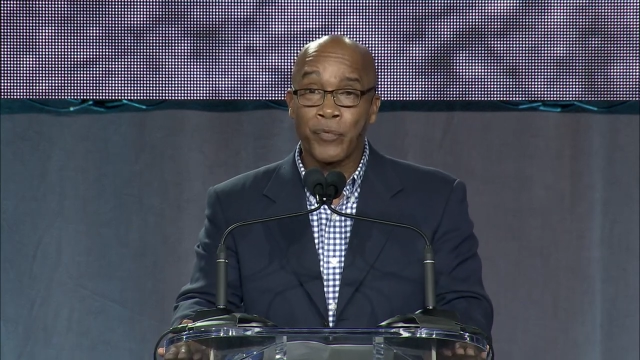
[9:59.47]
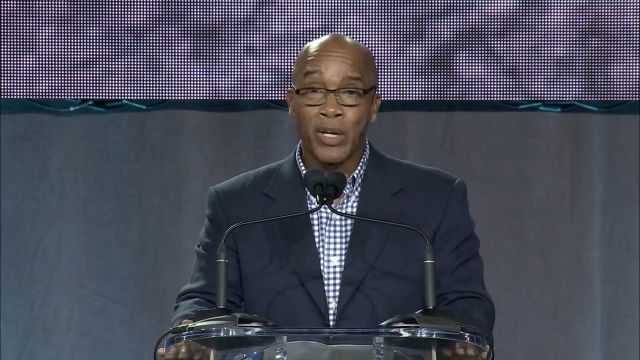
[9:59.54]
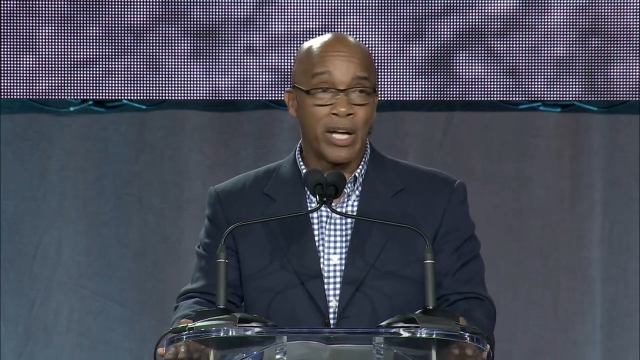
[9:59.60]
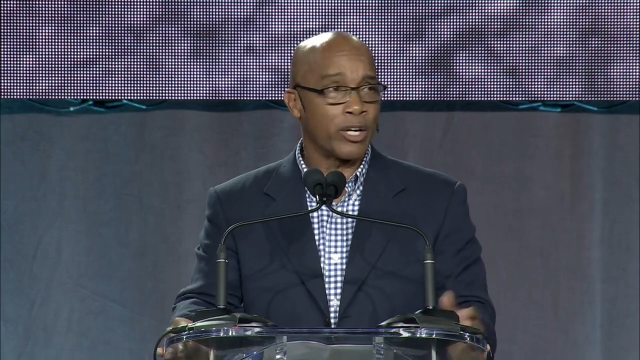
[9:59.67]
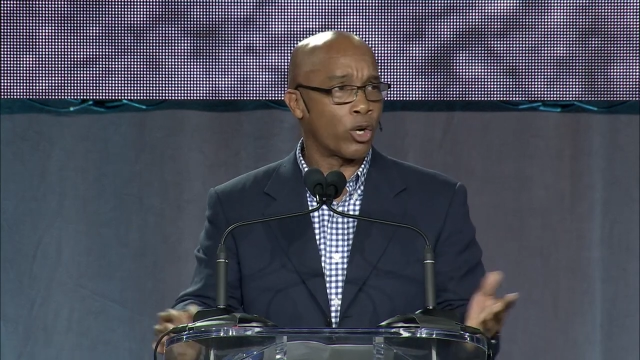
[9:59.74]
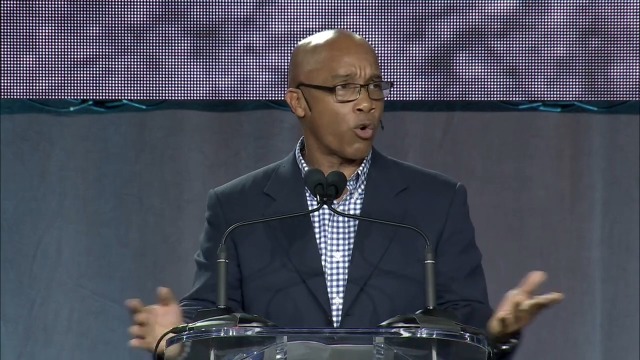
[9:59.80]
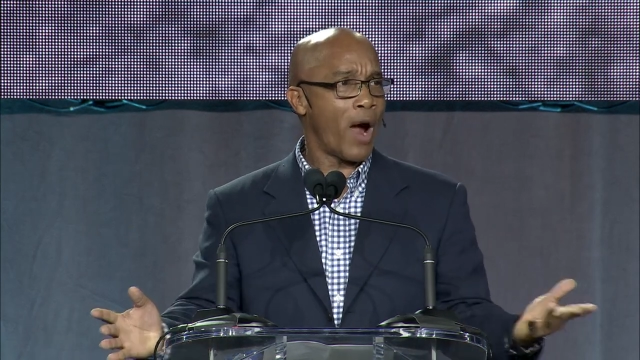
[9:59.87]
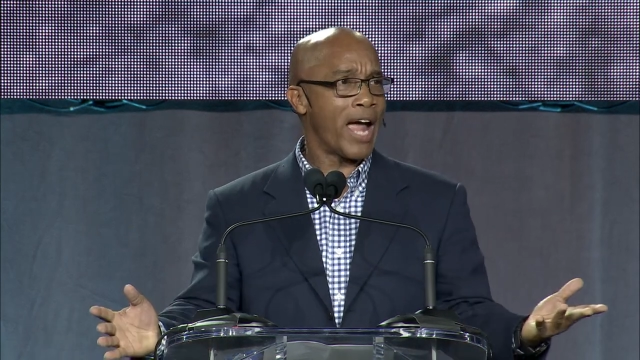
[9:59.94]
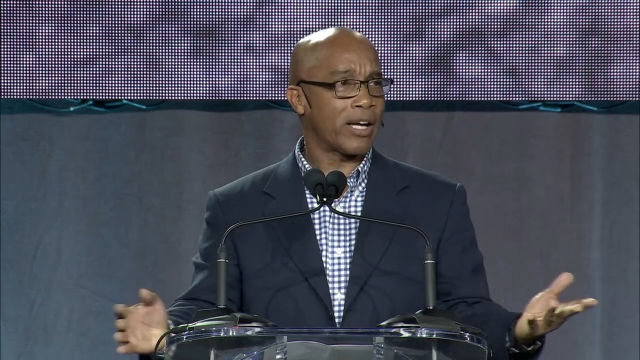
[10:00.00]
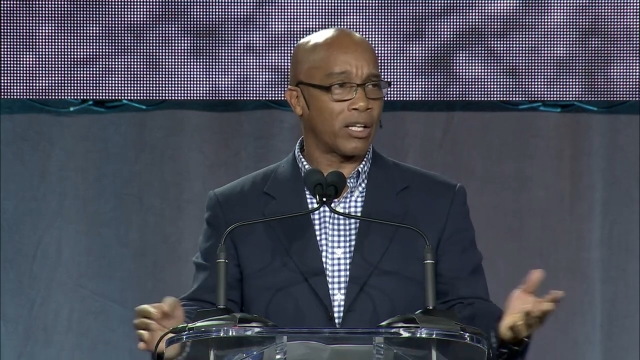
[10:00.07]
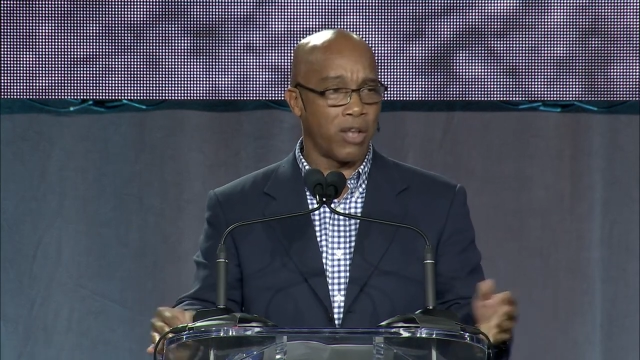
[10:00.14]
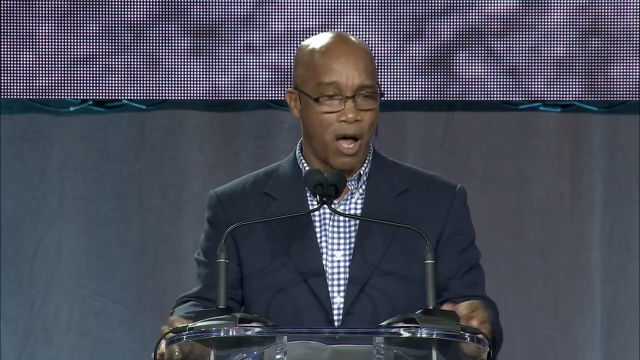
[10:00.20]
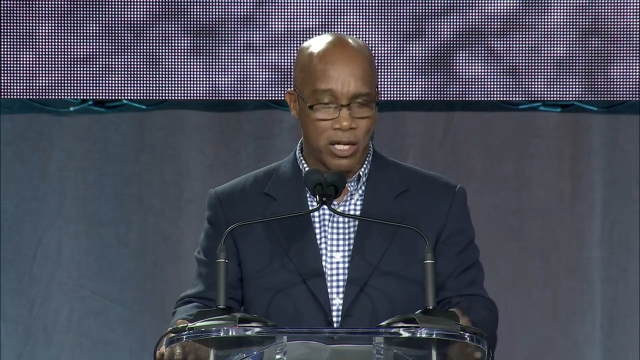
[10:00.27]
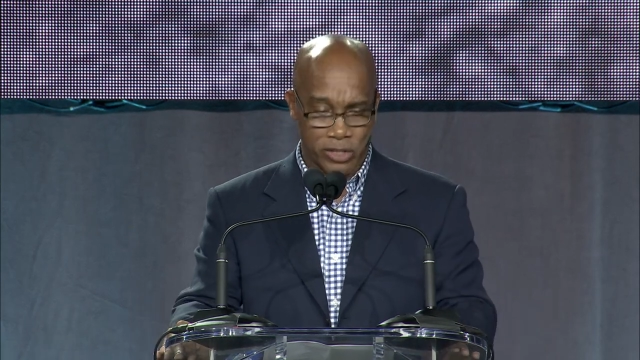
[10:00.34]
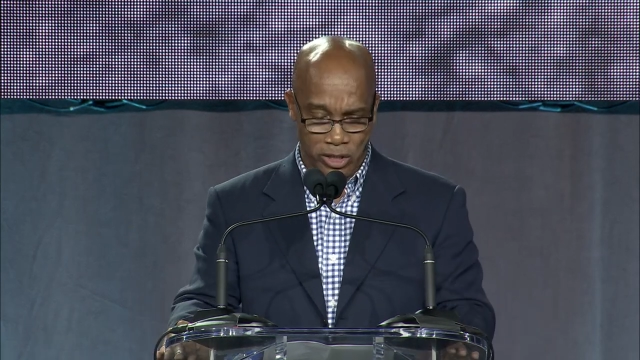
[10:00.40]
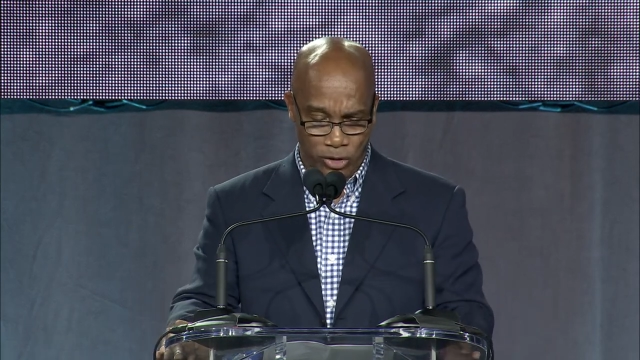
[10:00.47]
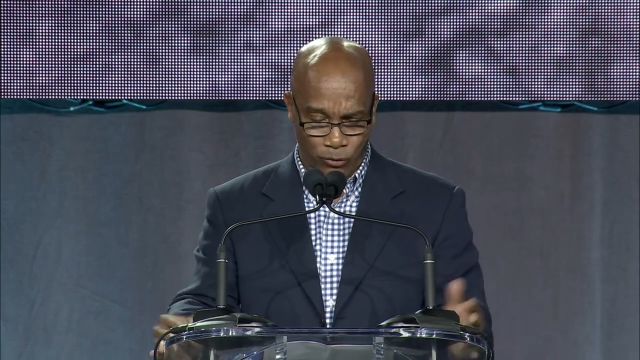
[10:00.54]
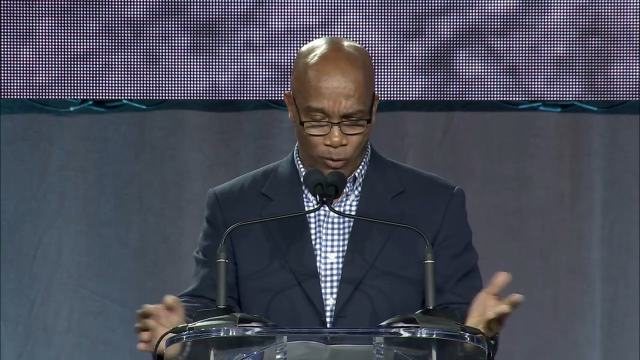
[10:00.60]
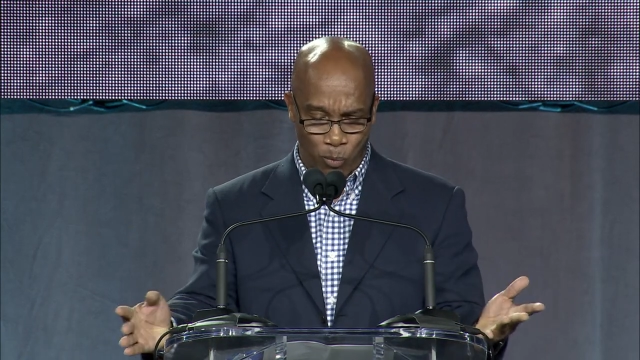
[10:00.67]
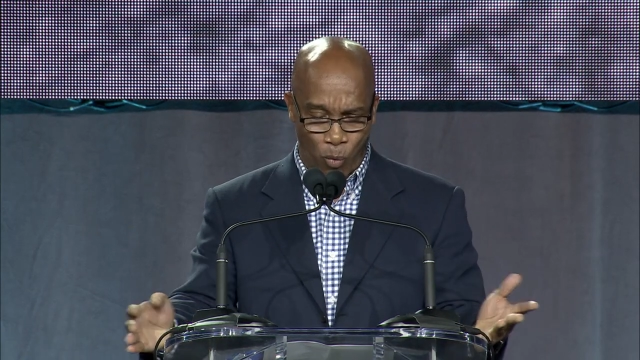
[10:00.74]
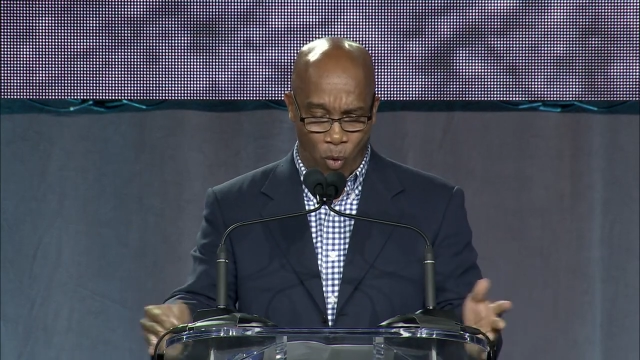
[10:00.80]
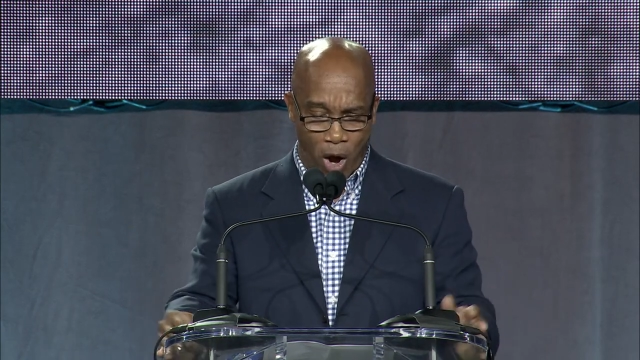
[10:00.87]
and cry closets.
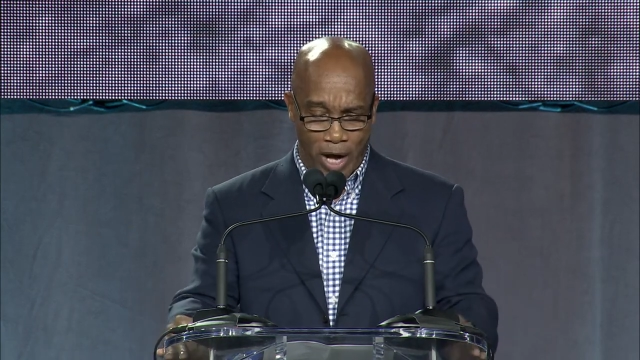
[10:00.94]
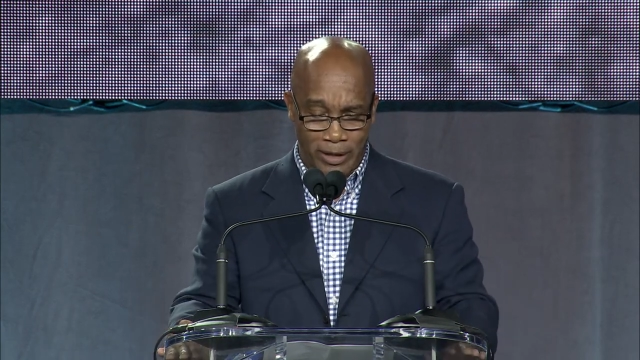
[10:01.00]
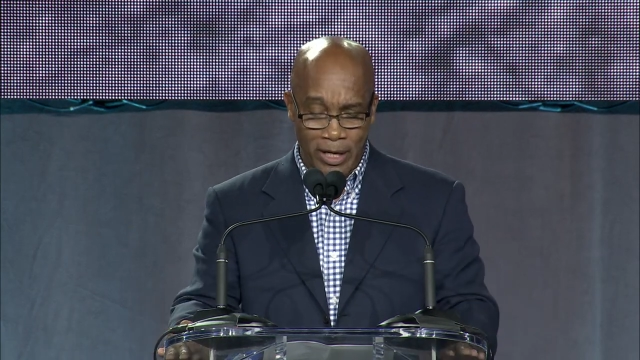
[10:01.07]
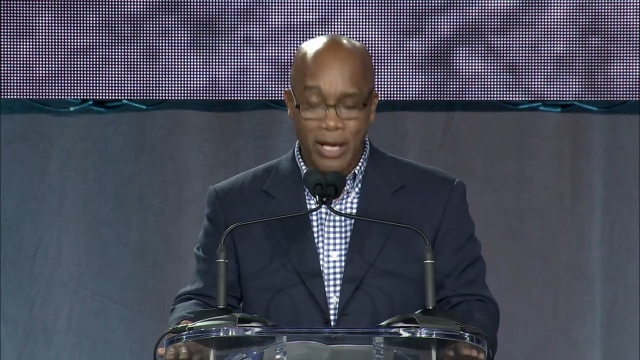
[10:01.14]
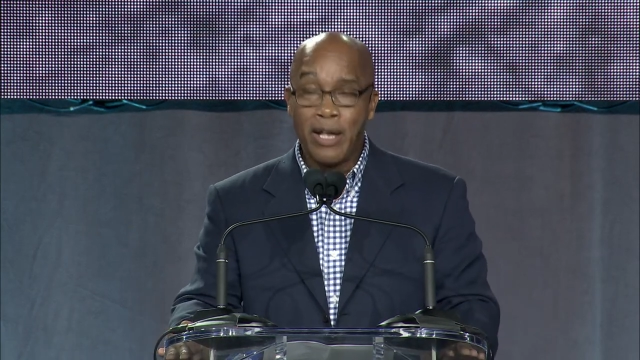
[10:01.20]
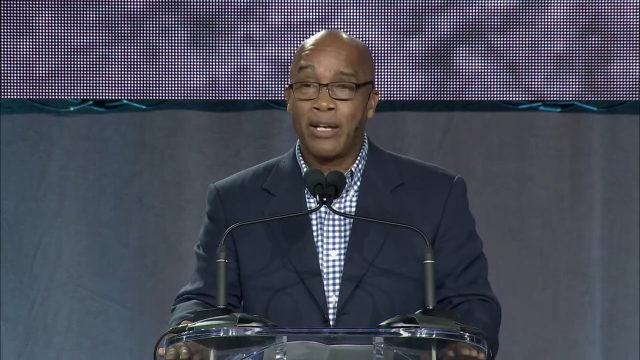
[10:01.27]
From what?